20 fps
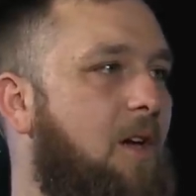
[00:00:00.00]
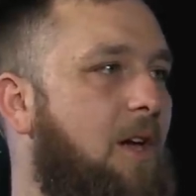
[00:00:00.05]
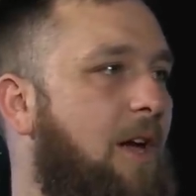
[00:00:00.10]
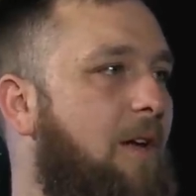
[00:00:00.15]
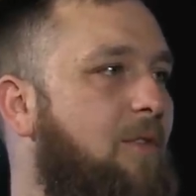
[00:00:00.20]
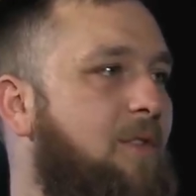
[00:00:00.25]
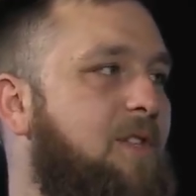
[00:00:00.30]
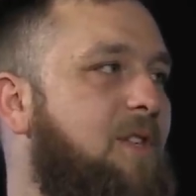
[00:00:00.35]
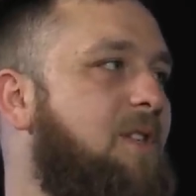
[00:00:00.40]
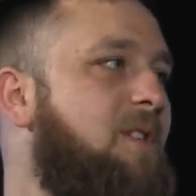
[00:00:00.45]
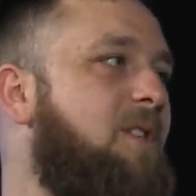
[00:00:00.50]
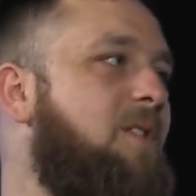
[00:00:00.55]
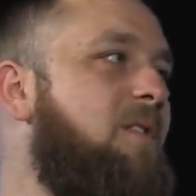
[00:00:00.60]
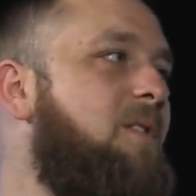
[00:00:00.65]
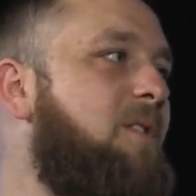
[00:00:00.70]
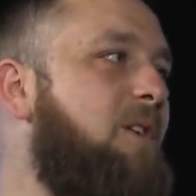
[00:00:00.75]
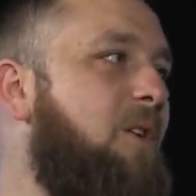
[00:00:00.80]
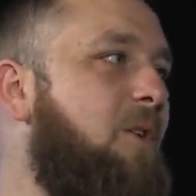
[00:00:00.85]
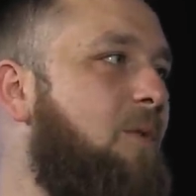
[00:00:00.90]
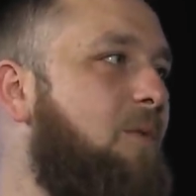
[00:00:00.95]
ever
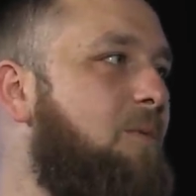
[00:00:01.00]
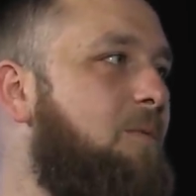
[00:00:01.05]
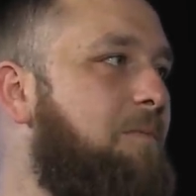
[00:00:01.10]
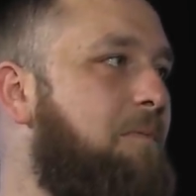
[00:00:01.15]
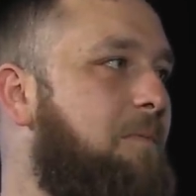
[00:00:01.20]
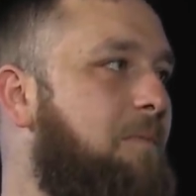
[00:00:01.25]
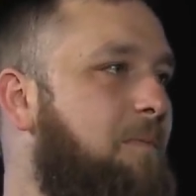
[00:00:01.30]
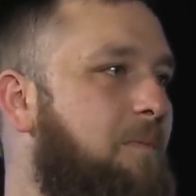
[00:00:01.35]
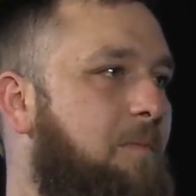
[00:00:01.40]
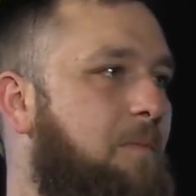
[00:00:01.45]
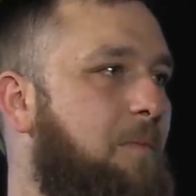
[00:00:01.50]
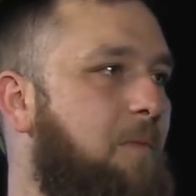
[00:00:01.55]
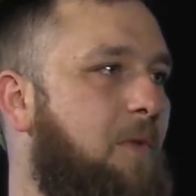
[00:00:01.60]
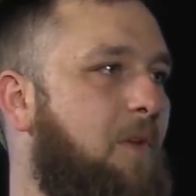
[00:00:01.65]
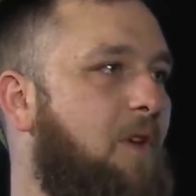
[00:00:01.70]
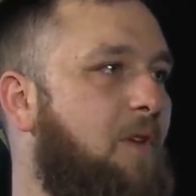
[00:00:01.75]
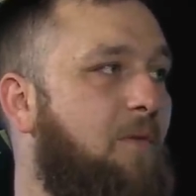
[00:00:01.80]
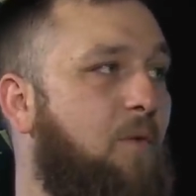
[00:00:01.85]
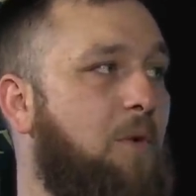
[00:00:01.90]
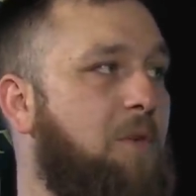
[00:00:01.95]
since, you know,
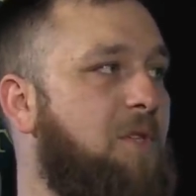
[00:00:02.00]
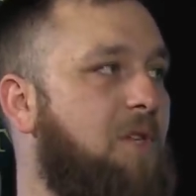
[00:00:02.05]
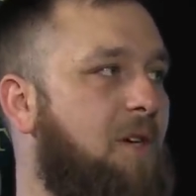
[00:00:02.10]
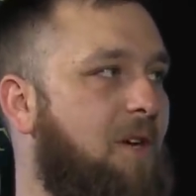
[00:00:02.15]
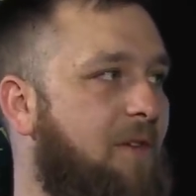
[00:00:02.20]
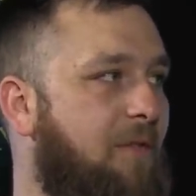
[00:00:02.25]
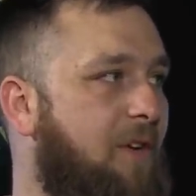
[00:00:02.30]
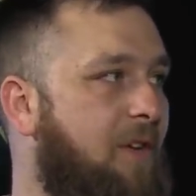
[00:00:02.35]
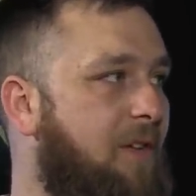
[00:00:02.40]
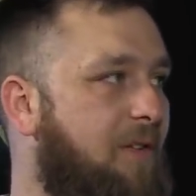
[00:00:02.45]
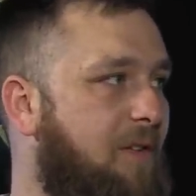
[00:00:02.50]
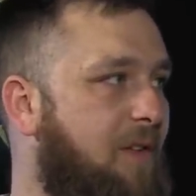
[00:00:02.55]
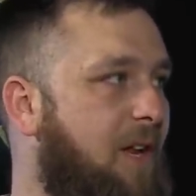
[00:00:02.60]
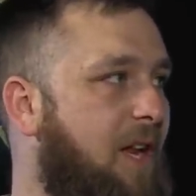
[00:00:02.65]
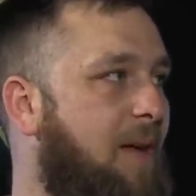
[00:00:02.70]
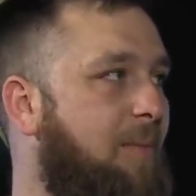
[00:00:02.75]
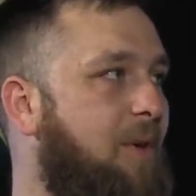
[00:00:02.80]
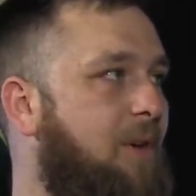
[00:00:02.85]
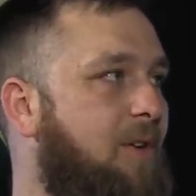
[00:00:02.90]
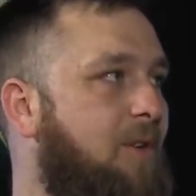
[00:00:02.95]
the unfortunate events that
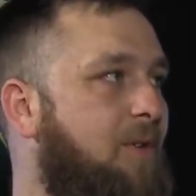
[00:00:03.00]
happened